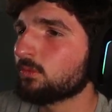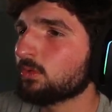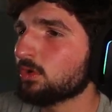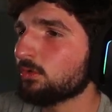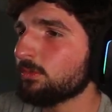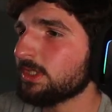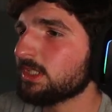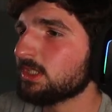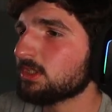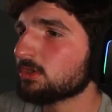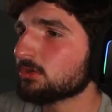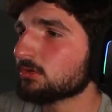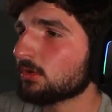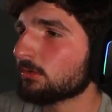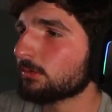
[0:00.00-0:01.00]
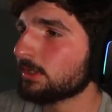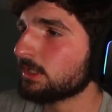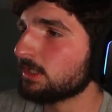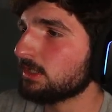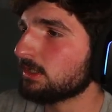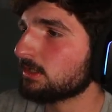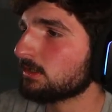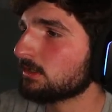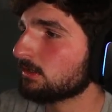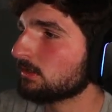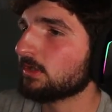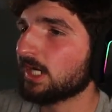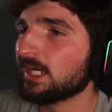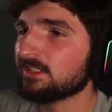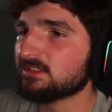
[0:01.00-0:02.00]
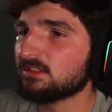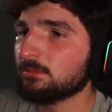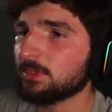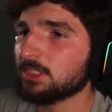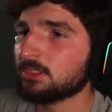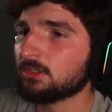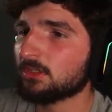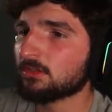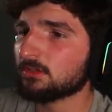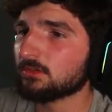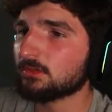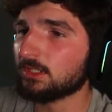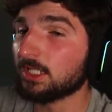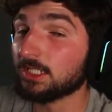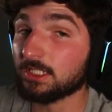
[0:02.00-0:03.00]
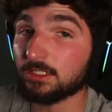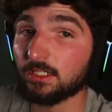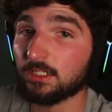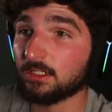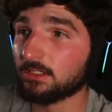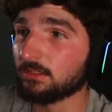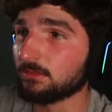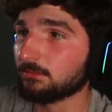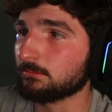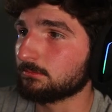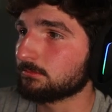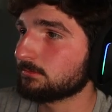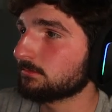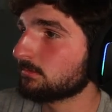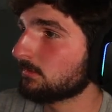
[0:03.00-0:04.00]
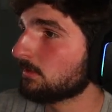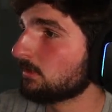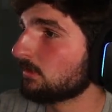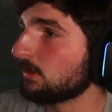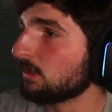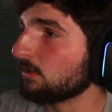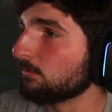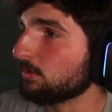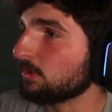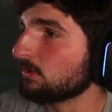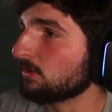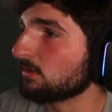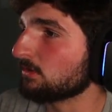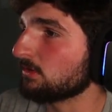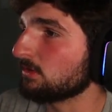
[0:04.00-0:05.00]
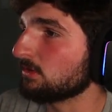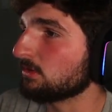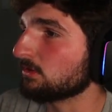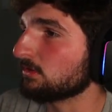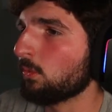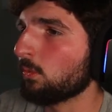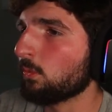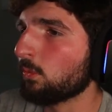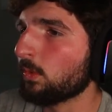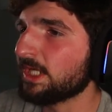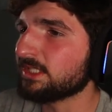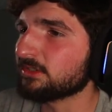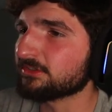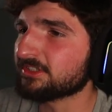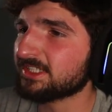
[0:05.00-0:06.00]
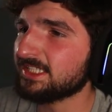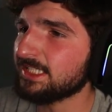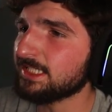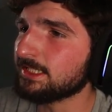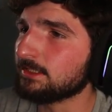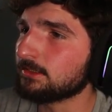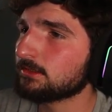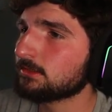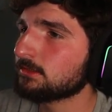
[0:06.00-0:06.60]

Weren't we in here already? There has to be another like um thing we turn in here. Wait, there's a key.